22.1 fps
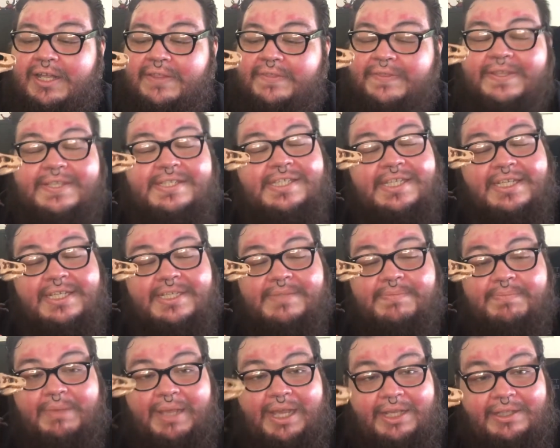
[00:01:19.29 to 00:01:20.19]
This is
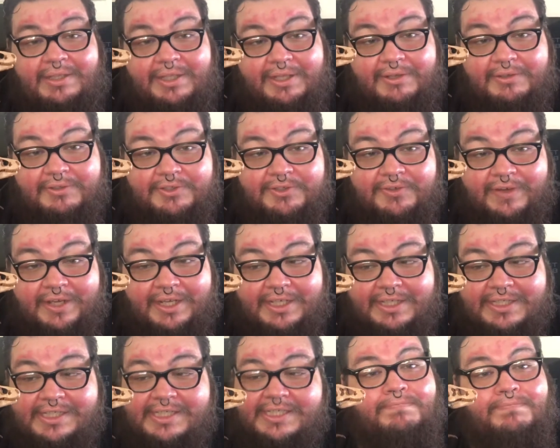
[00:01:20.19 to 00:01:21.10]

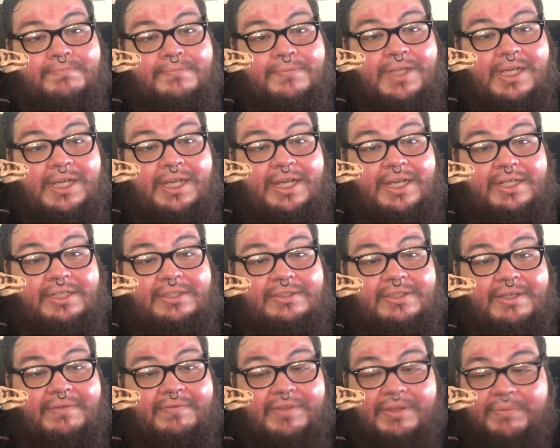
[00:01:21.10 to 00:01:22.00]
Paleotrex. Kinda
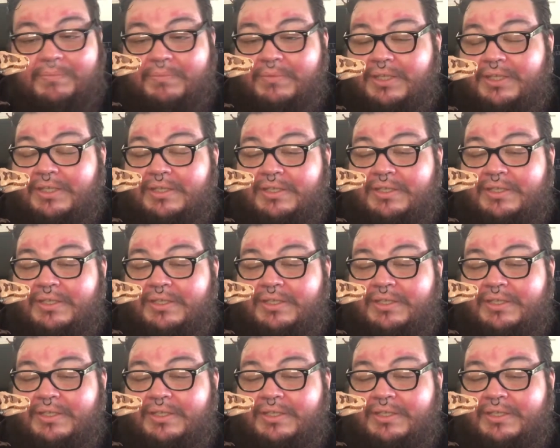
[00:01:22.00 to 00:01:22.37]
love him.